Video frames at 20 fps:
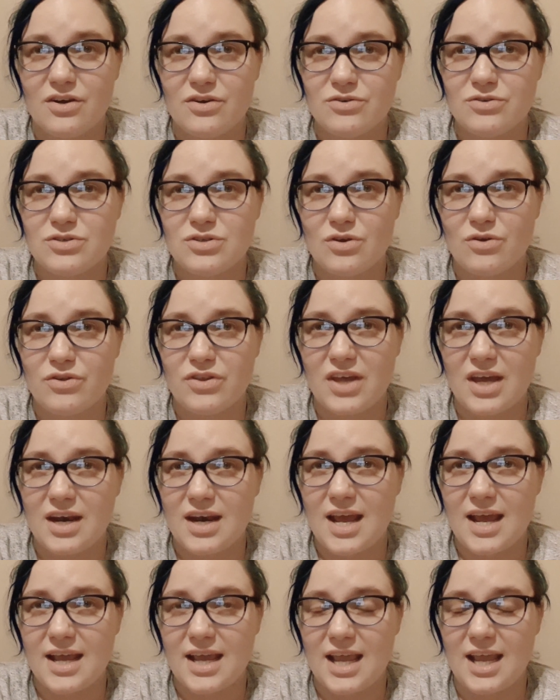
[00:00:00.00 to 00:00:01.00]
so then
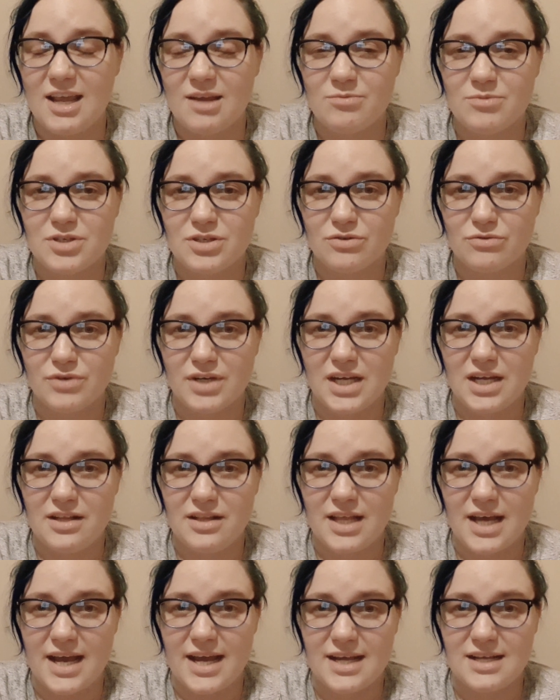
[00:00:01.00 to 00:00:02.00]
I came to
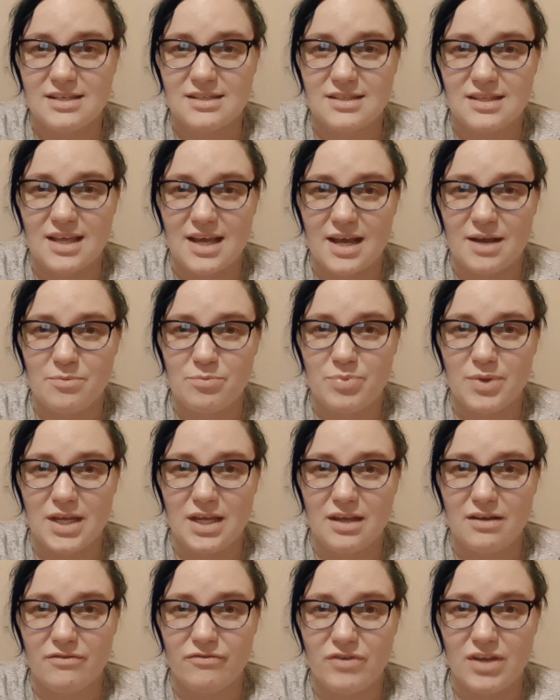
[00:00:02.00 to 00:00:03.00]
realize that
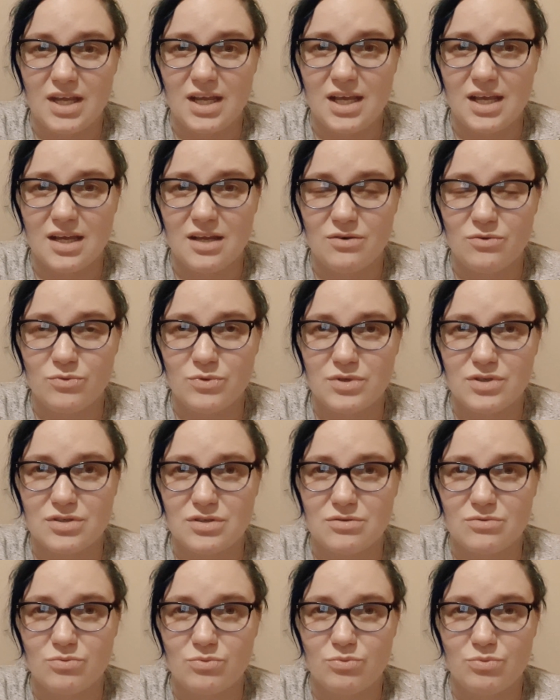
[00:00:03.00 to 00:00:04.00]
being vegan
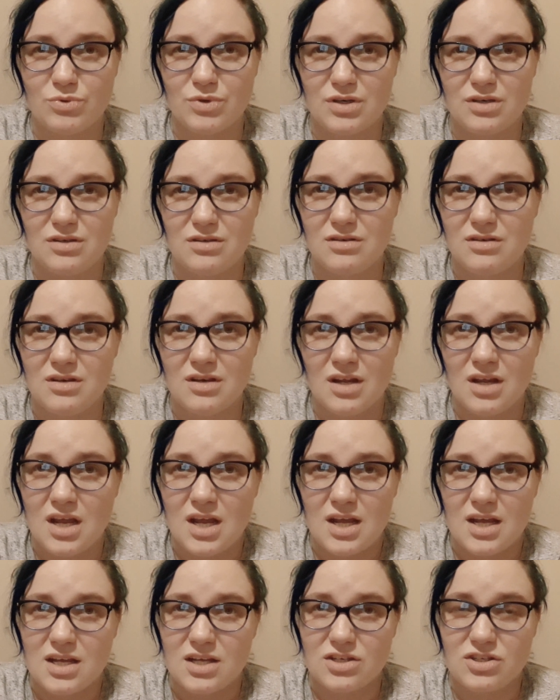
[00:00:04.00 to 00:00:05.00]

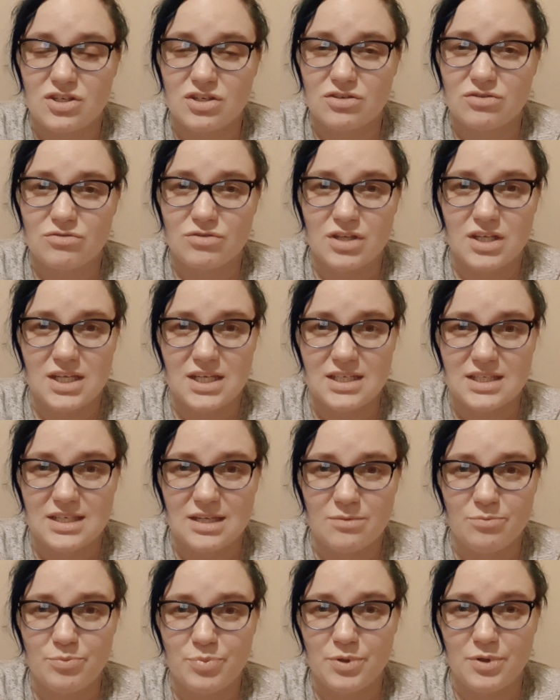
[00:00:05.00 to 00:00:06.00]
it's just really
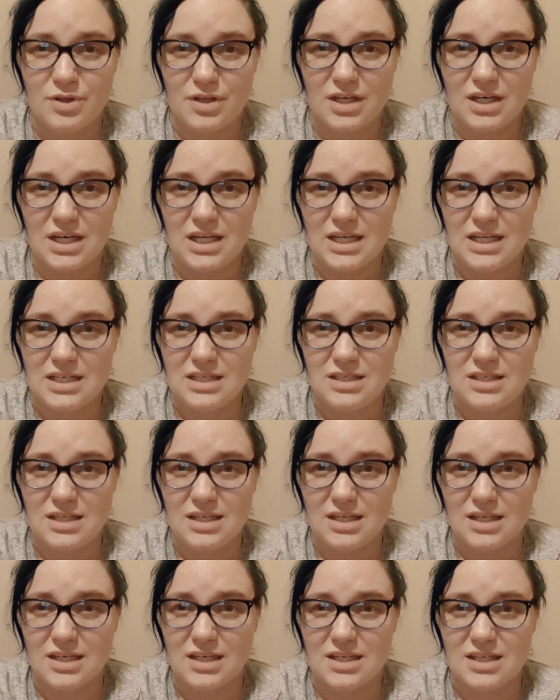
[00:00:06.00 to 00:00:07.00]
simple and
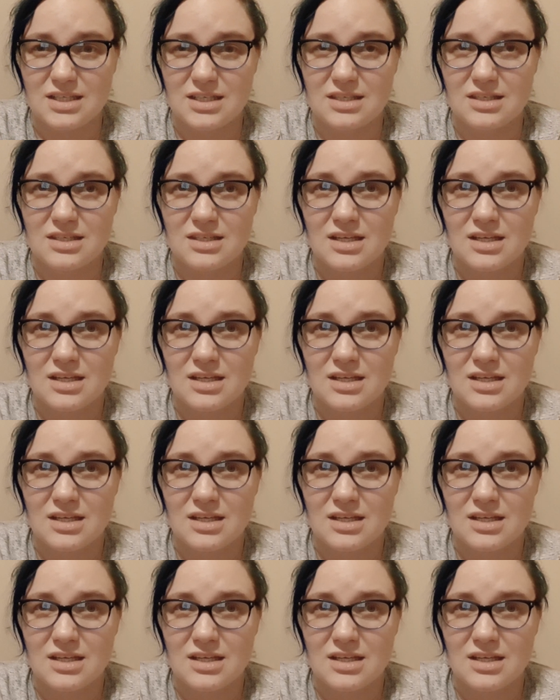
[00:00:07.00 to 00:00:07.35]
easy, and